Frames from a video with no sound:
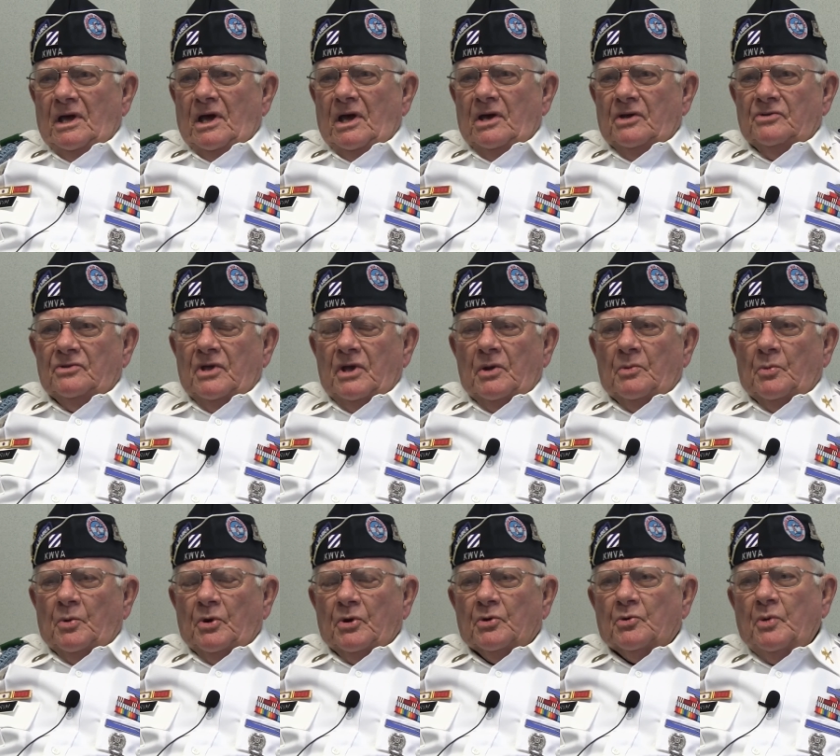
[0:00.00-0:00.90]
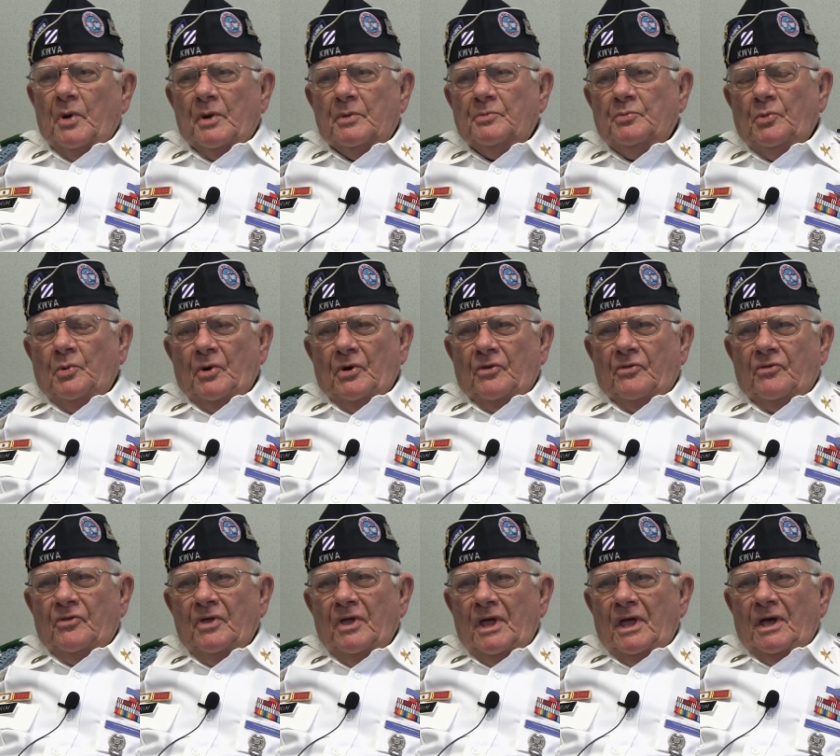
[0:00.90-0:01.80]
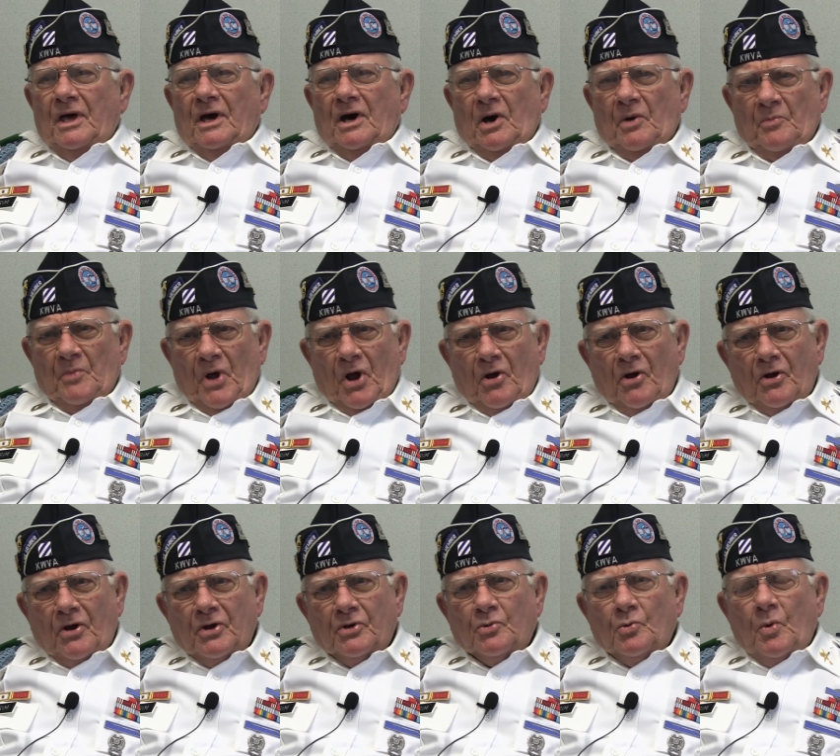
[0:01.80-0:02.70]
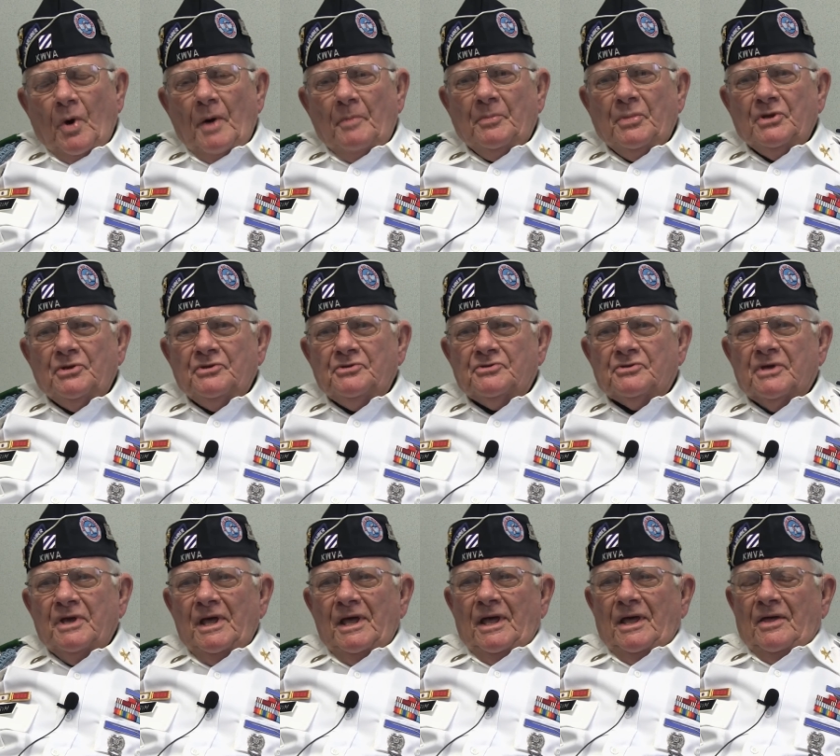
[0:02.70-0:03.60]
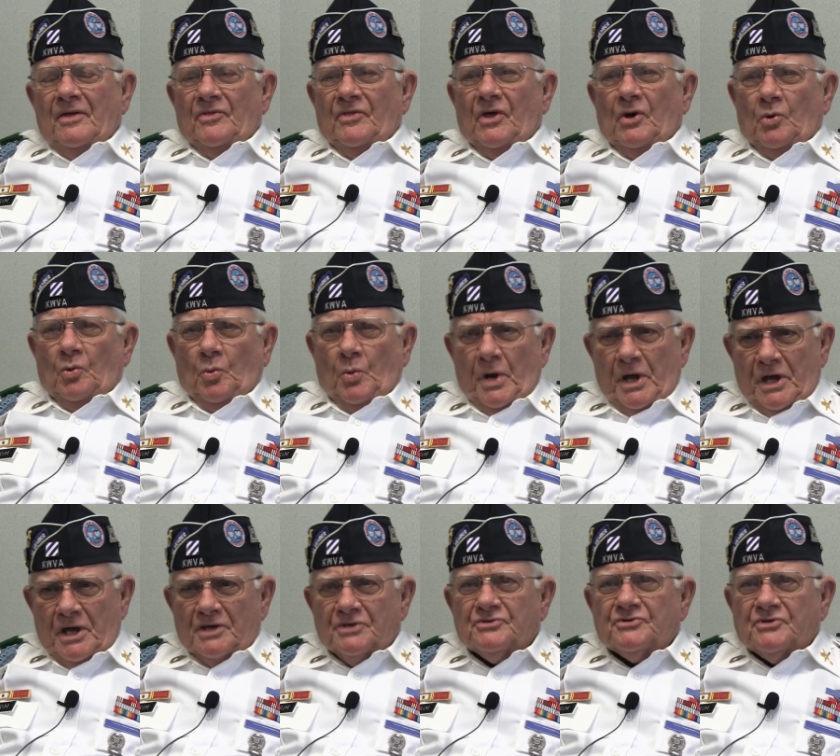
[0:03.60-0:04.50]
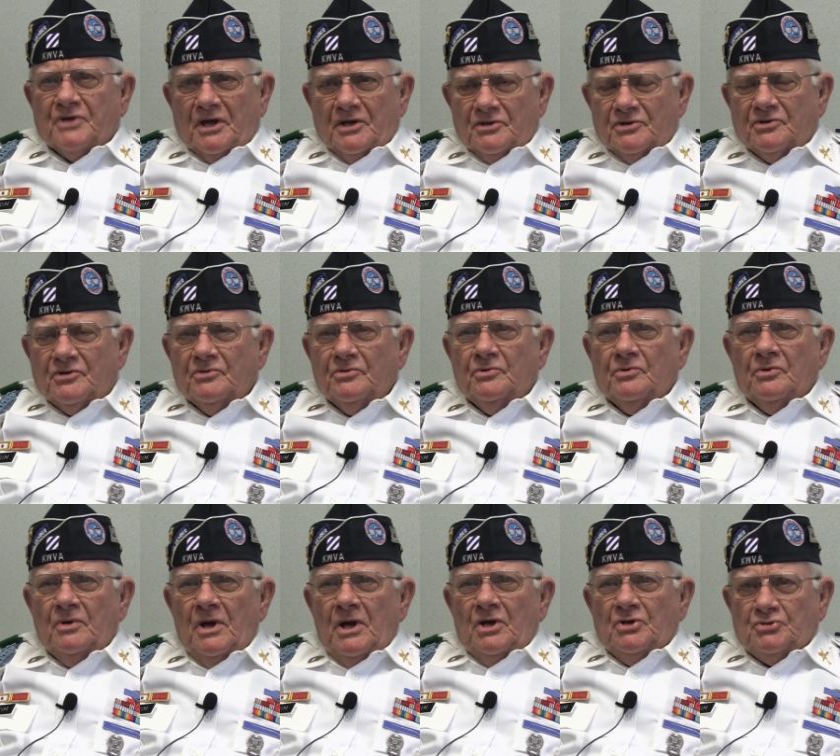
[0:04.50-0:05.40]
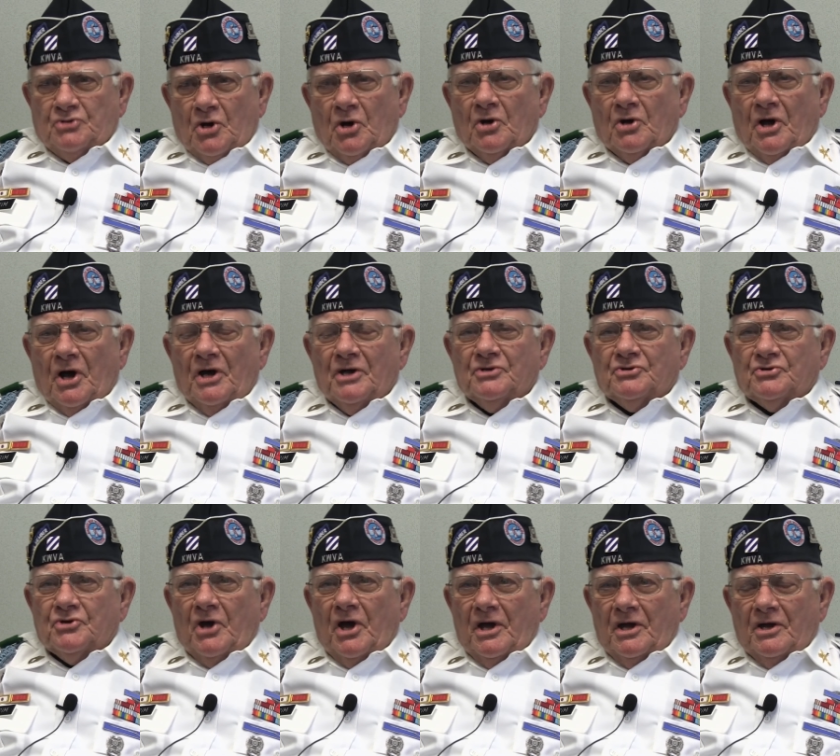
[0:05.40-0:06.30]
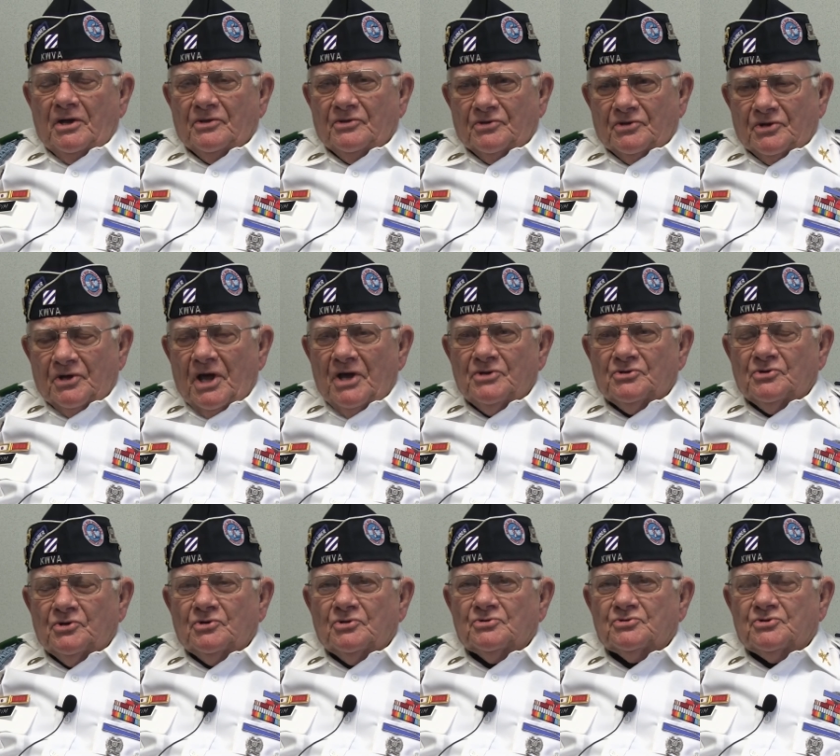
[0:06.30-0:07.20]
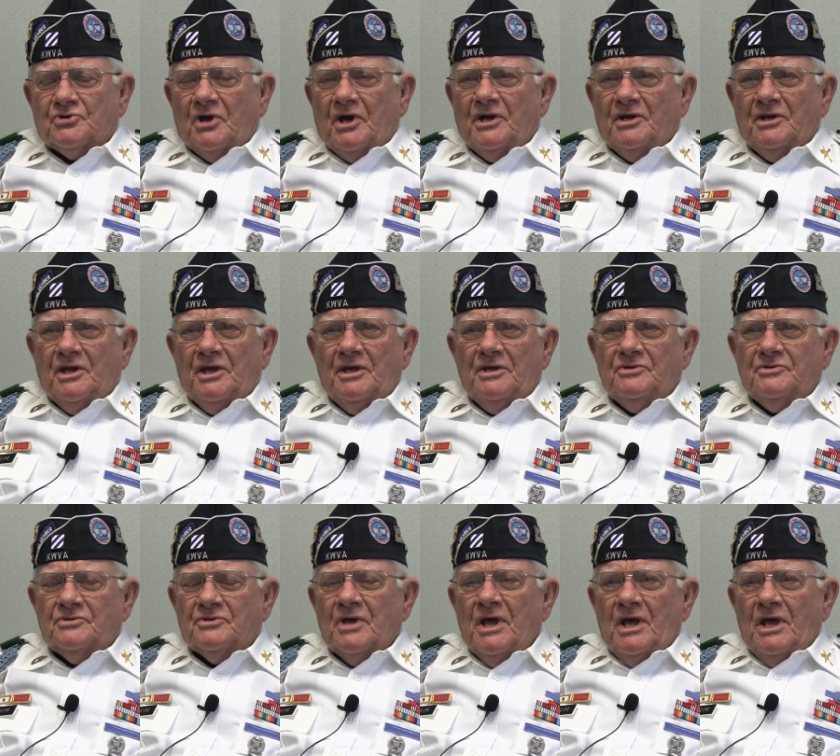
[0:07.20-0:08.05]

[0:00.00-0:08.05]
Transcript: and they were equipped with American weapons that we had sent to Chiang Kai-shek and the National Chinese